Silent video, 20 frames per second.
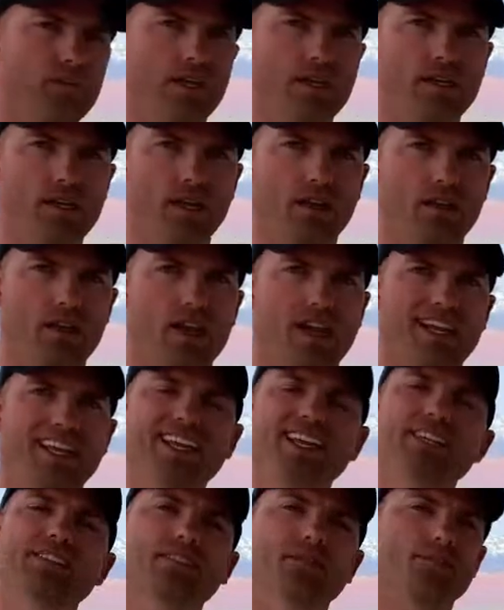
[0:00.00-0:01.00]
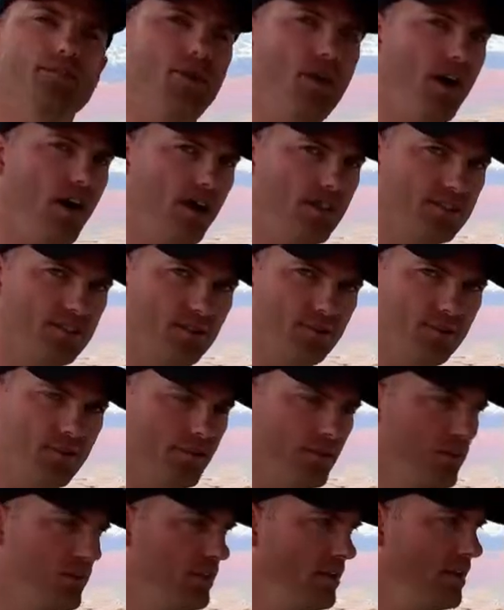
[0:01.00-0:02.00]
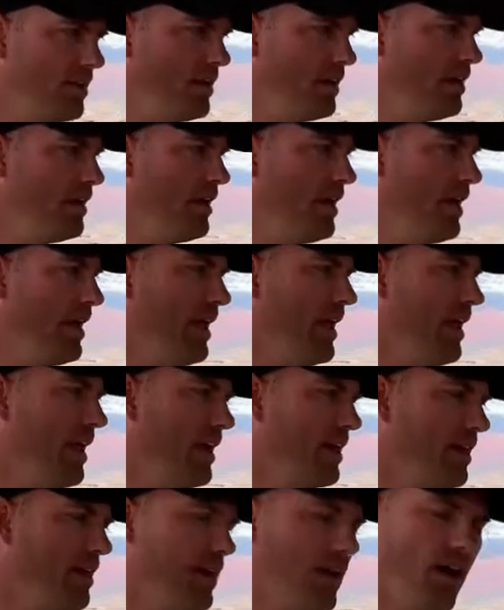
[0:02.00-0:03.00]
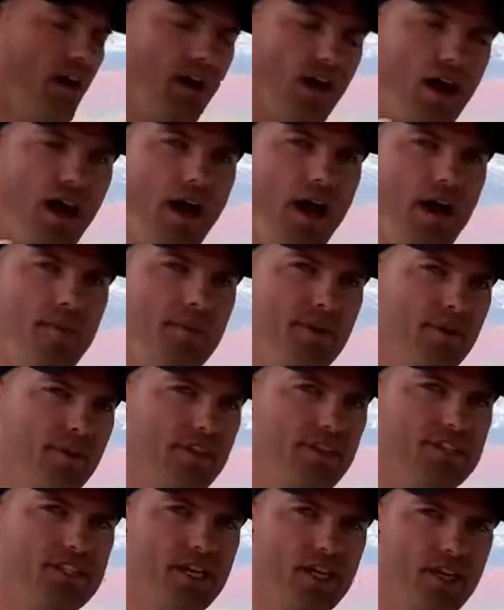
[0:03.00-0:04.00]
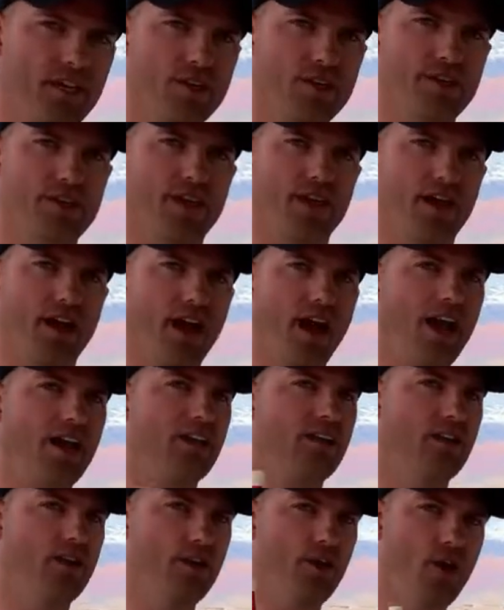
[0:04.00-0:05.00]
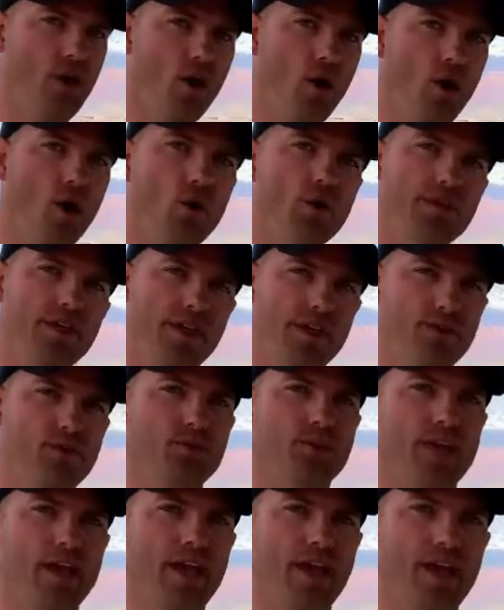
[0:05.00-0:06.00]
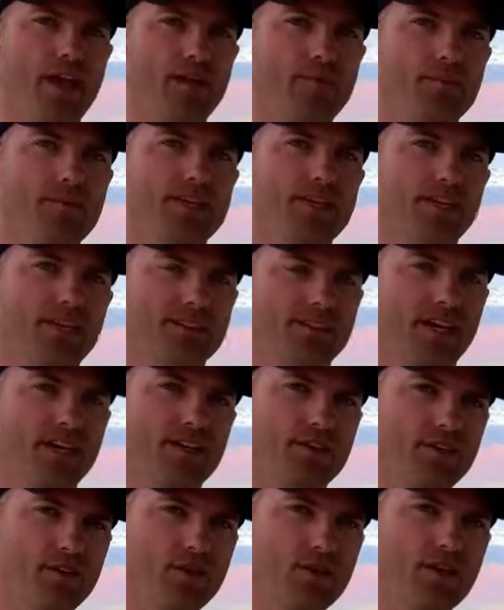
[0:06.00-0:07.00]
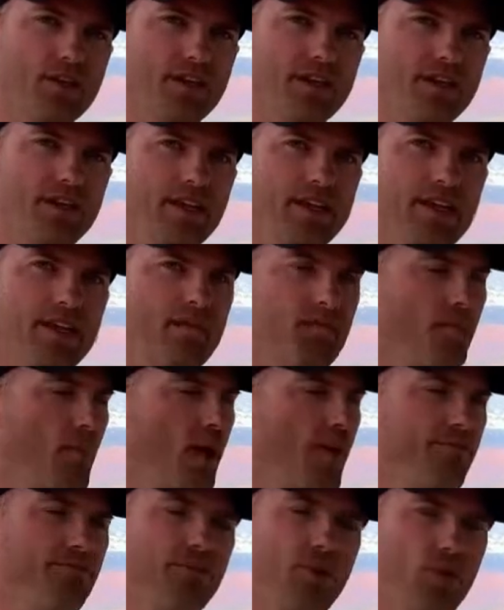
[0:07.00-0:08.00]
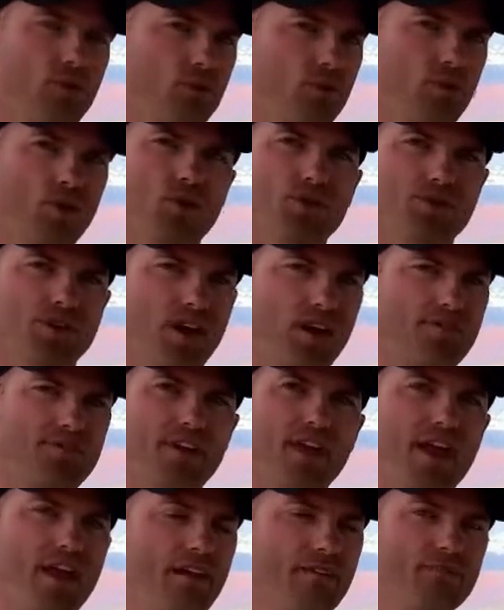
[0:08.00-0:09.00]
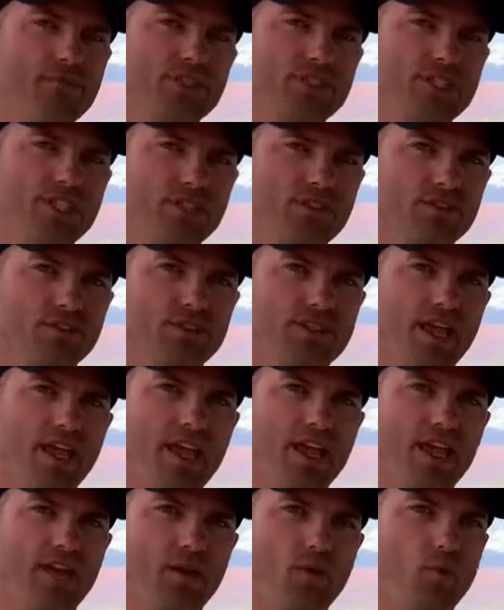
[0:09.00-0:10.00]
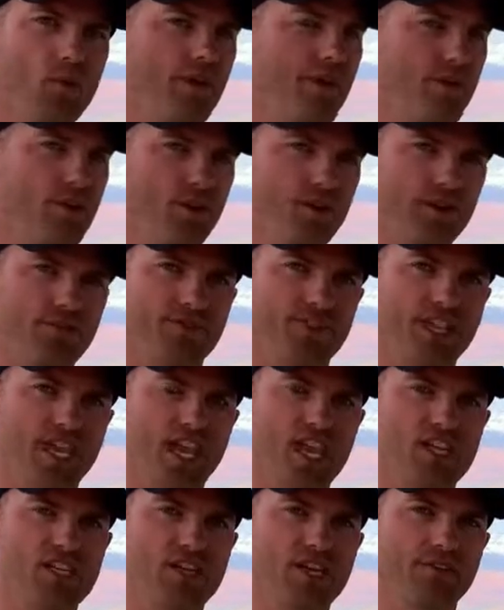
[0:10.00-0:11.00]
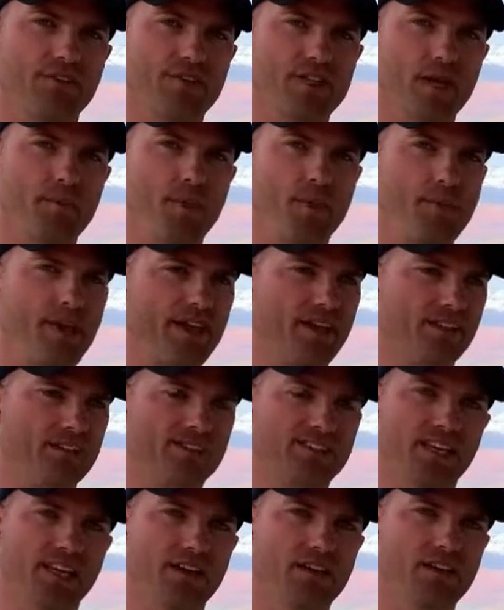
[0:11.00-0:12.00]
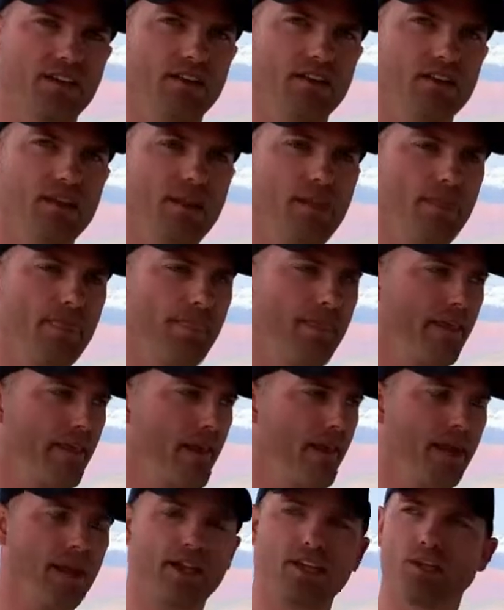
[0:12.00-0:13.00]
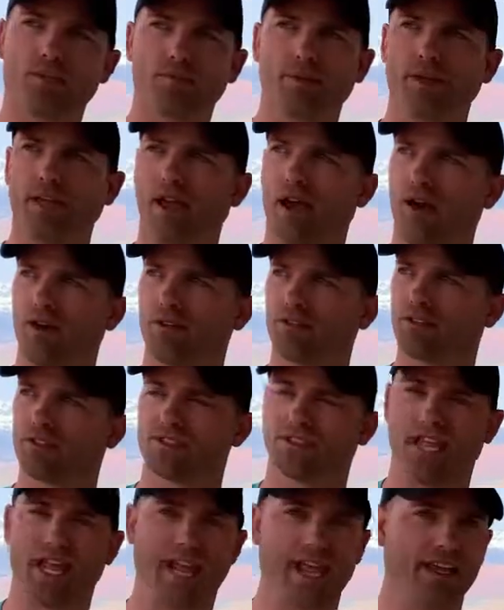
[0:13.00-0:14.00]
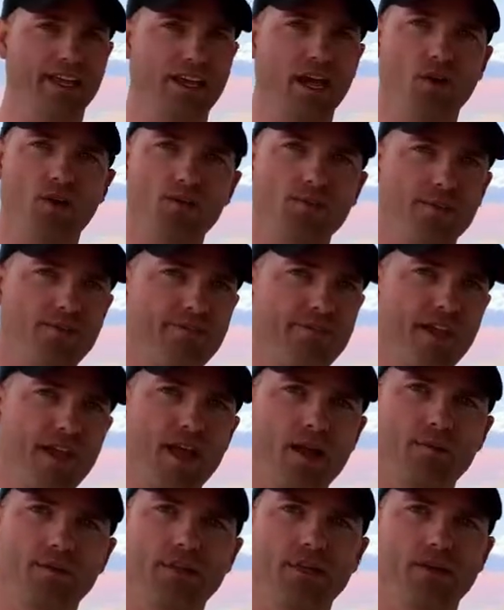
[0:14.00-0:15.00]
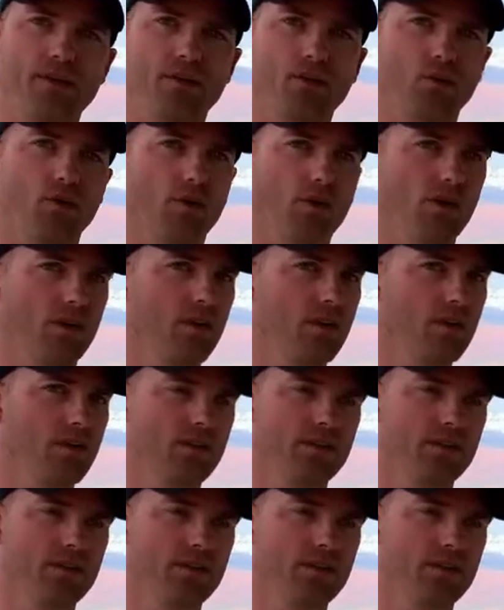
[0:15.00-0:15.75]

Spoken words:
money online. Is it possible? And I'm here to tell you that I know that you can because I do it. My phone goes off every single day with a notification every time I make a sale. and I could be out just hanging out with my family, or